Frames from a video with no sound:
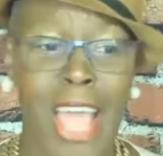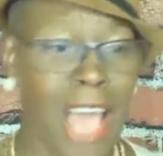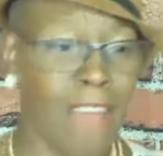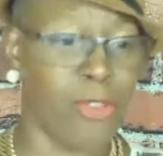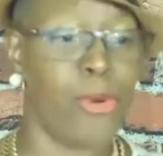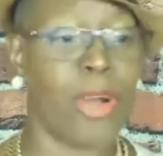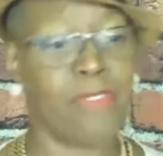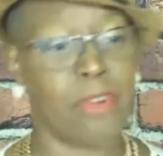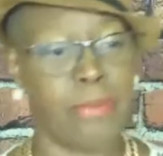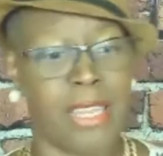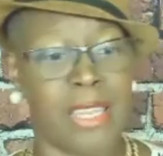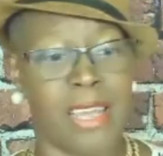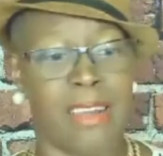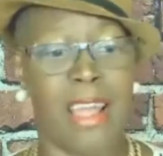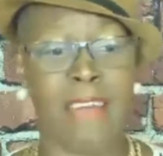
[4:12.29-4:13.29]
Have you ever
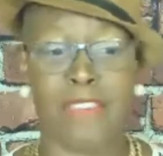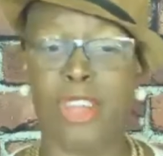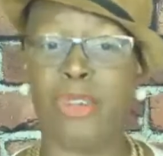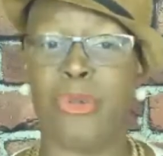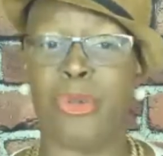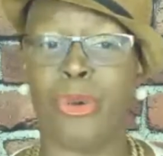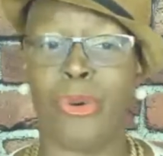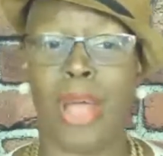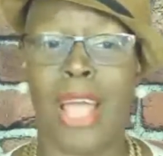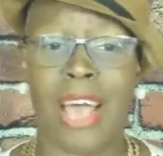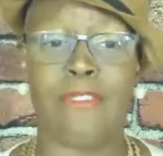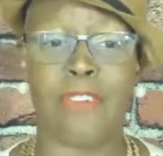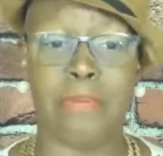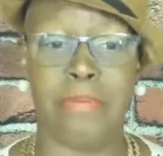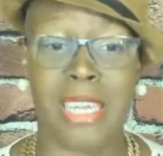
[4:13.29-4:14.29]
been there? Have you
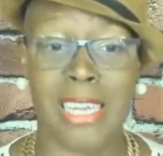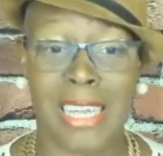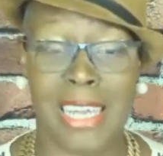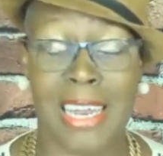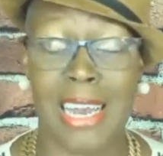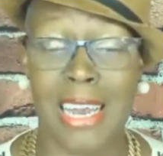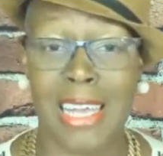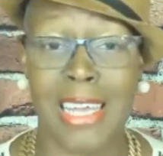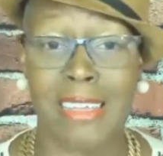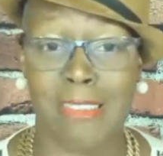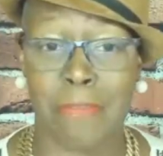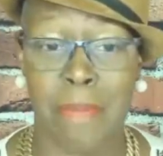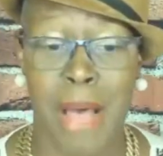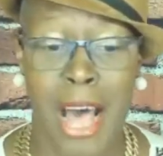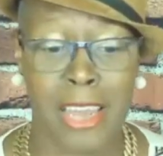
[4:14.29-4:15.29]
ever been in
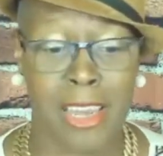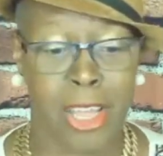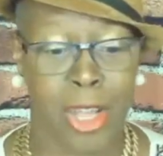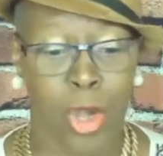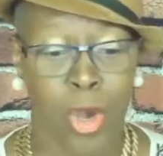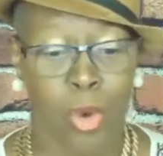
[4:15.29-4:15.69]
Leah's spot